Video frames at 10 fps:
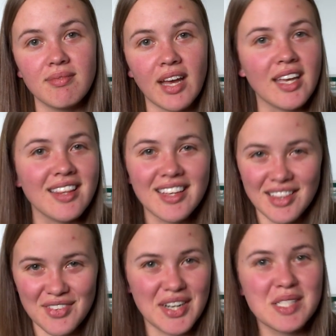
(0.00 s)
I can link
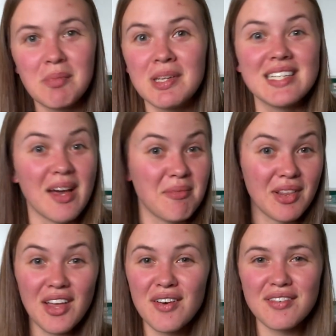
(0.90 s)
the recipe down
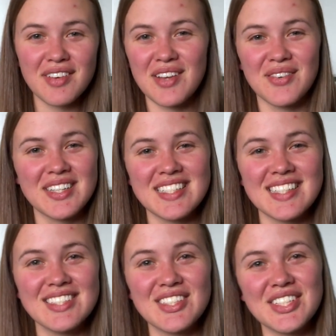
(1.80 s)
below if anyone is
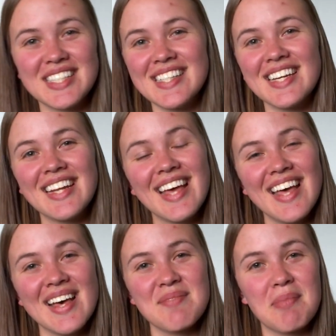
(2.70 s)
interested,
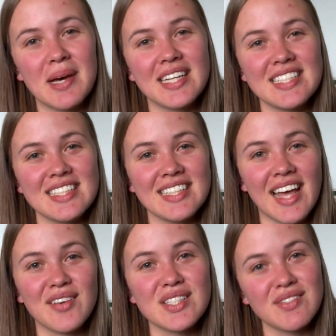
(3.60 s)
but
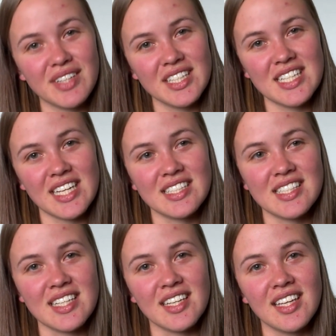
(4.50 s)
that was very
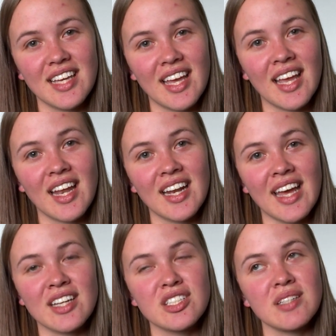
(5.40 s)
tasty, and I
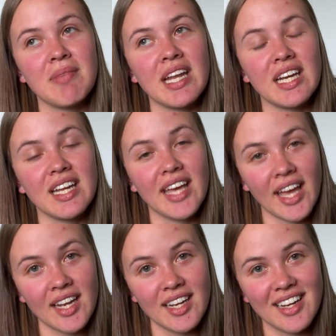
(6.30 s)
actually made it
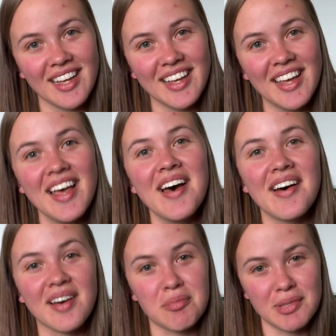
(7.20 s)
again
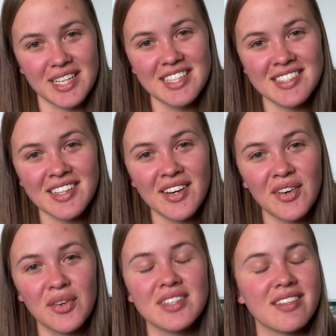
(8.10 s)
a couple days
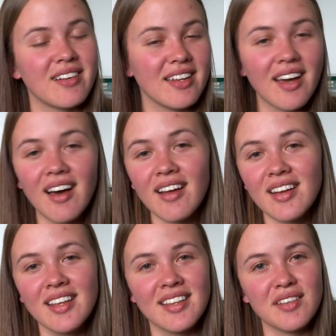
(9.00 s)
ago. It's already
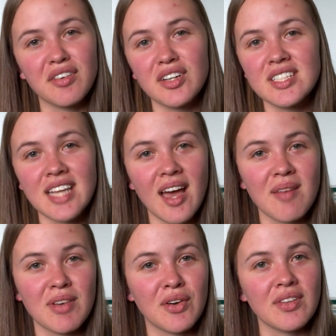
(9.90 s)
gone. The first
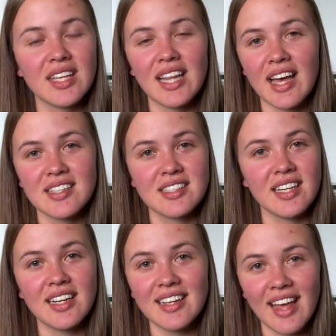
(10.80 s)
time it only
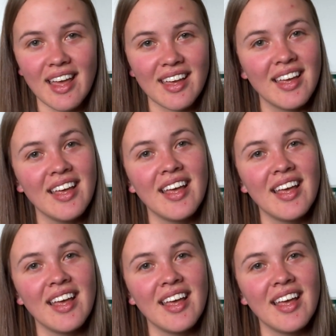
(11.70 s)
lasted a day